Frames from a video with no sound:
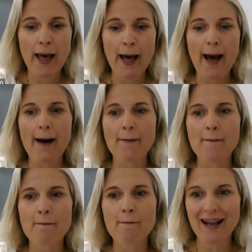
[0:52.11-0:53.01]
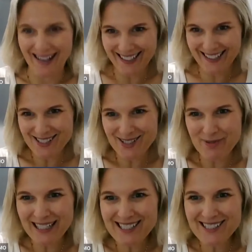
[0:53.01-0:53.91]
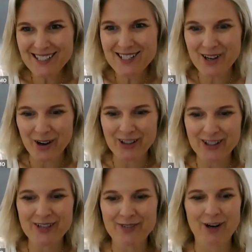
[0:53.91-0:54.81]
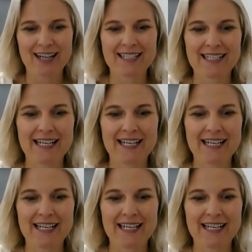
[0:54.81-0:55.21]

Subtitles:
But where does a non-writer